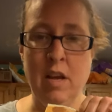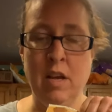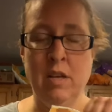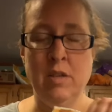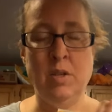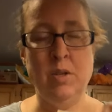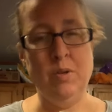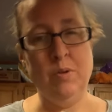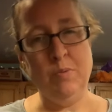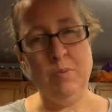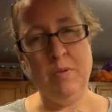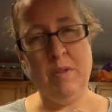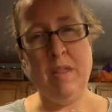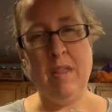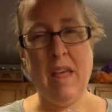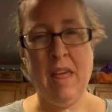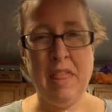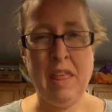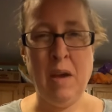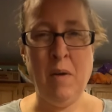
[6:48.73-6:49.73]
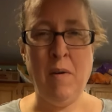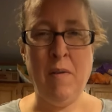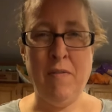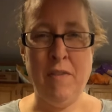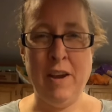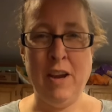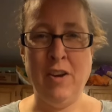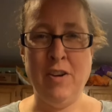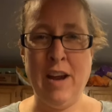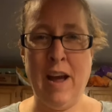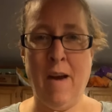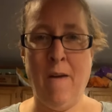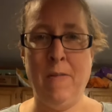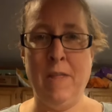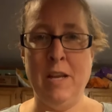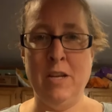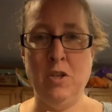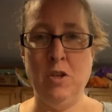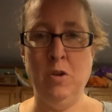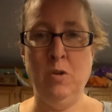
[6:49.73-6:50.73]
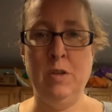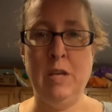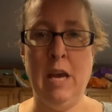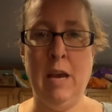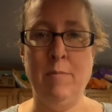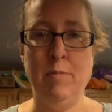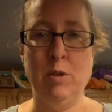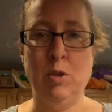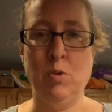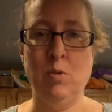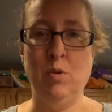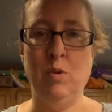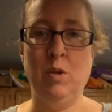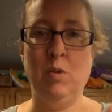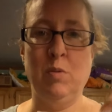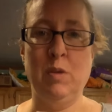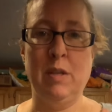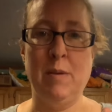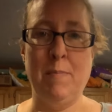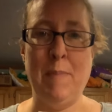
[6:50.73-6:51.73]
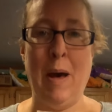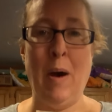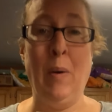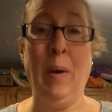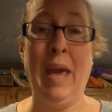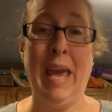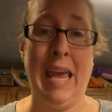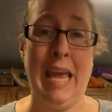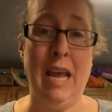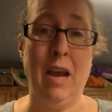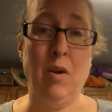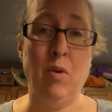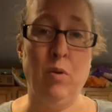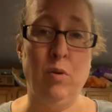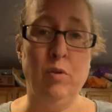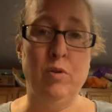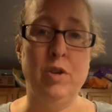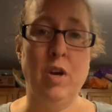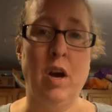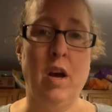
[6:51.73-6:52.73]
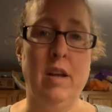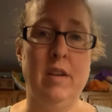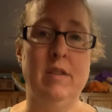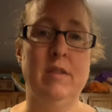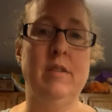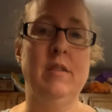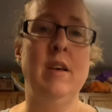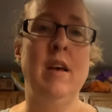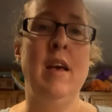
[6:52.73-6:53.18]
So I think we figured out that 2 tablespoons was about 8 croutons.